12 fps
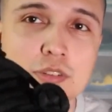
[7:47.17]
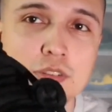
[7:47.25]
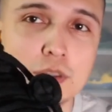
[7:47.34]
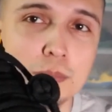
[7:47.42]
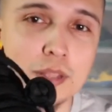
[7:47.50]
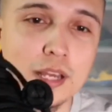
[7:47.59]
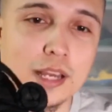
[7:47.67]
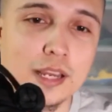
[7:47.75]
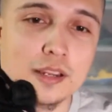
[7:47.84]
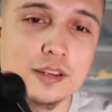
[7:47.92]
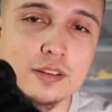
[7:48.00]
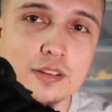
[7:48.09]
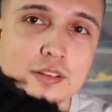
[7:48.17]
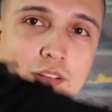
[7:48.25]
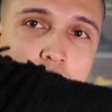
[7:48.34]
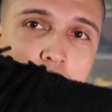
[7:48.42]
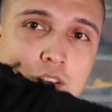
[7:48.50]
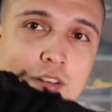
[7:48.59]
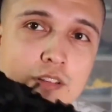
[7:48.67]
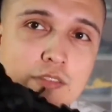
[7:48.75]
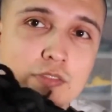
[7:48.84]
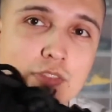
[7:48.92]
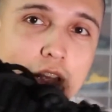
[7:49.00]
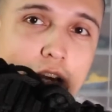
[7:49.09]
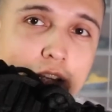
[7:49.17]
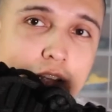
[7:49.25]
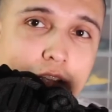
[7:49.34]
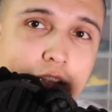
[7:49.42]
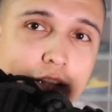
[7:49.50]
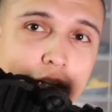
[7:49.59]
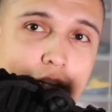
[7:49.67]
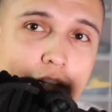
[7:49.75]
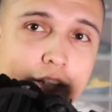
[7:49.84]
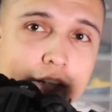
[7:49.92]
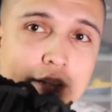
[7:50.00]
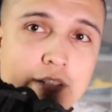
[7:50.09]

the black fly knit there,